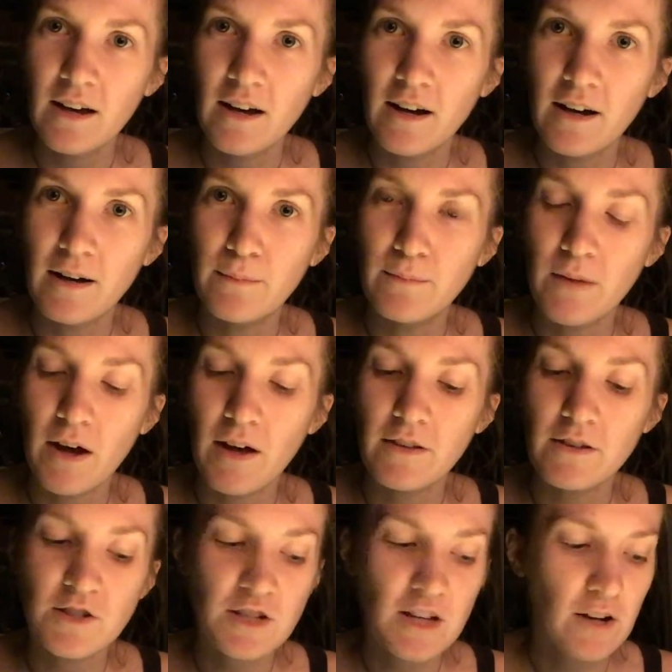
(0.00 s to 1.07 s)
um, on
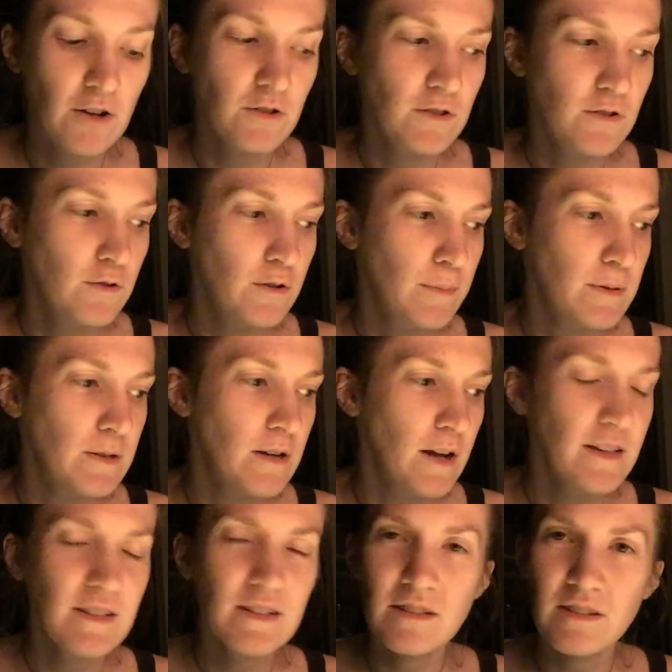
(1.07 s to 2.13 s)
this channel soon. I've been I
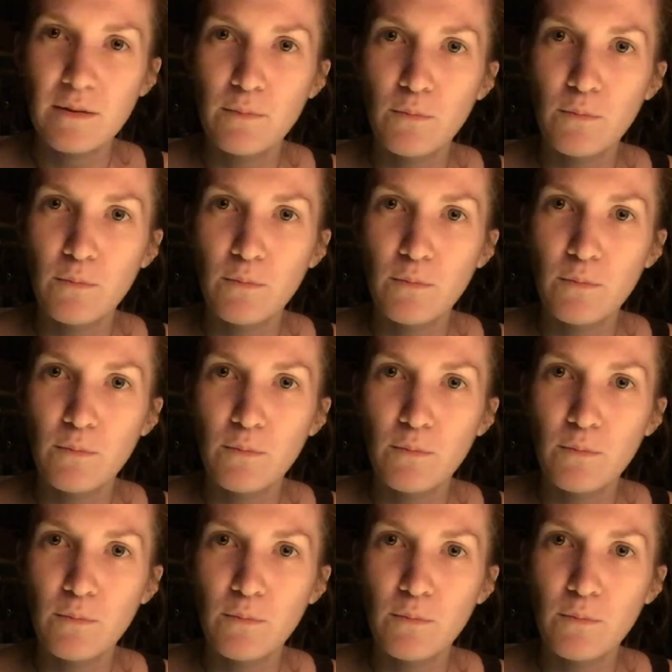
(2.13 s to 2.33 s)
did some